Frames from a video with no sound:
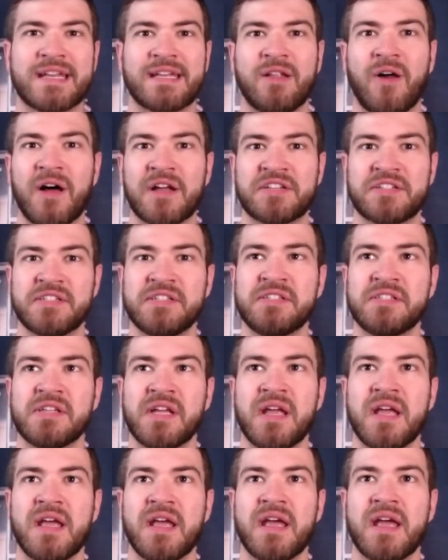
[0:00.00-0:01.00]
and losses.
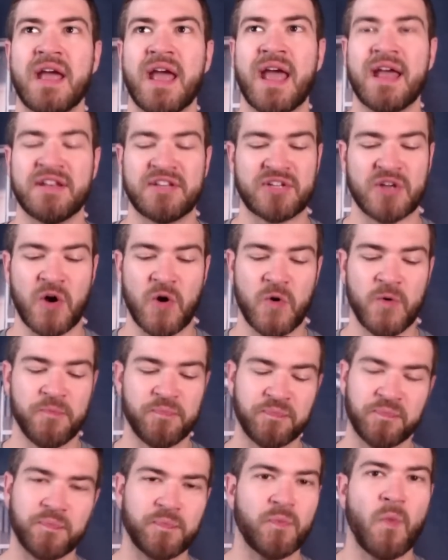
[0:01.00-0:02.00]
And so
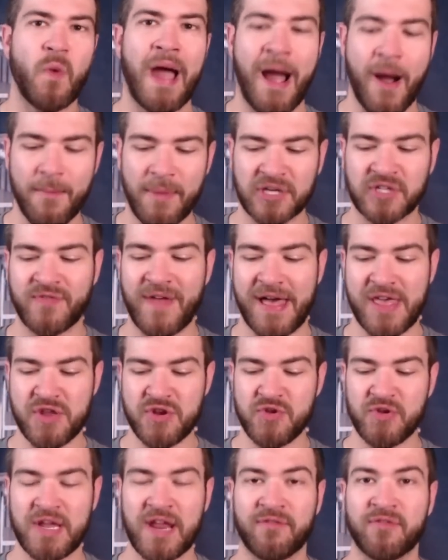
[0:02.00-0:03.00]
how much value
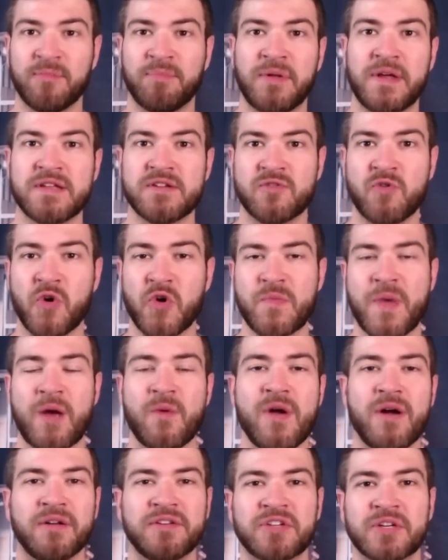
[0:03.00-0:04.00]
do you get from playing your quarterback?
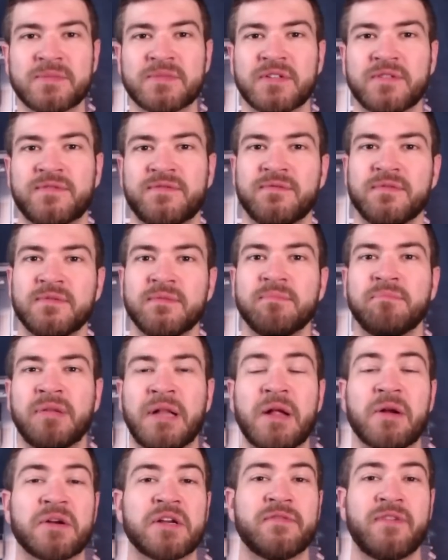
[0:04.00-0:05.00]
Well, in terms of
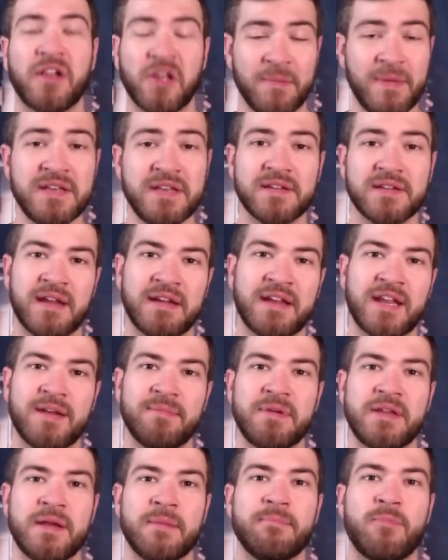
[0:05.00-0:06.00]
player development, it can
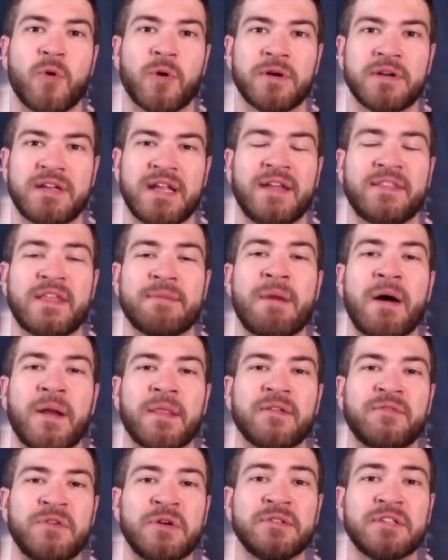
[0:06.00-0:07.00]
be important to get them out on
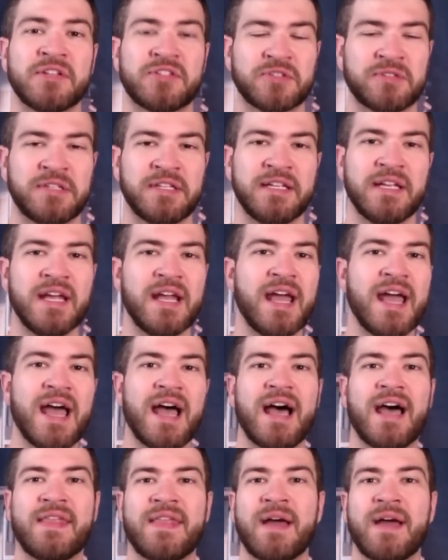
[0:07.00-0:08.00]
the field. And certainly
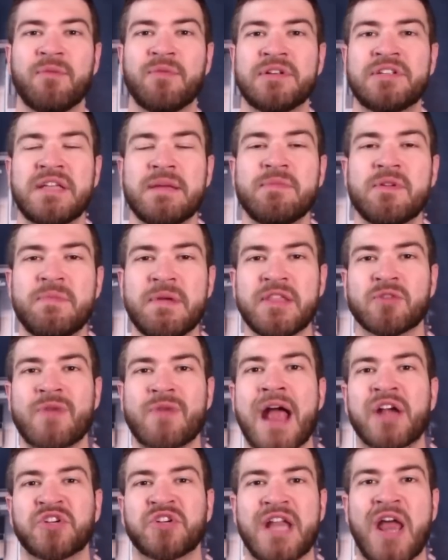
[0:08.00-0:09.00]
that would seem to be the
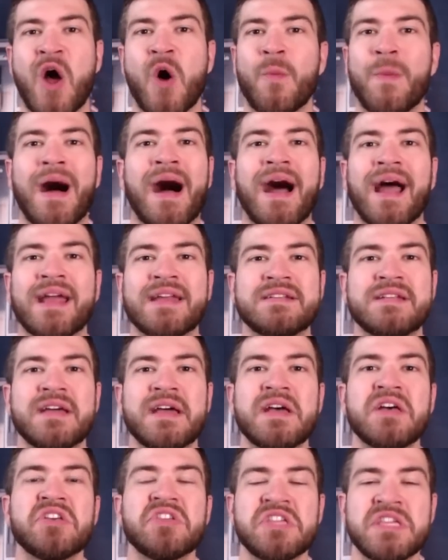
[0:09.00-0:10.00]
rationale behind
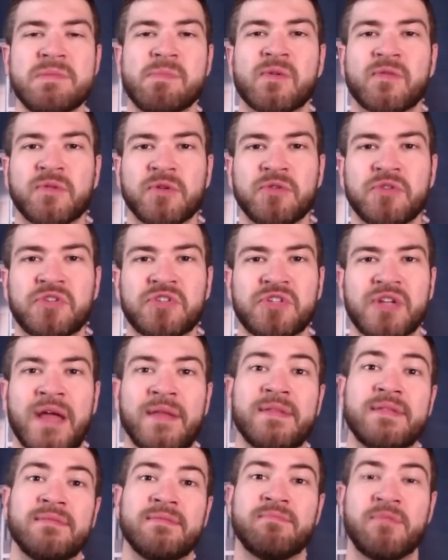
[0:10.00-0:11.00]
Eberflus
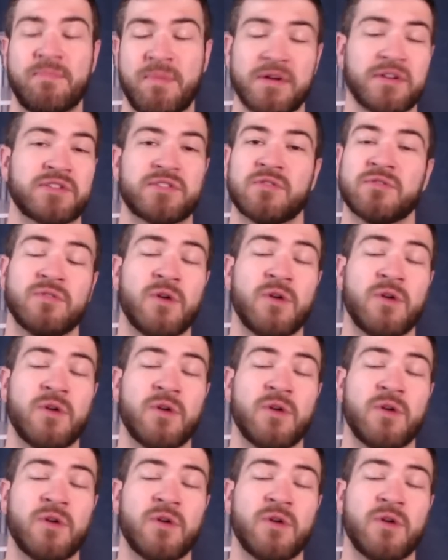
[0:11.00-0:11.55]
and the Bears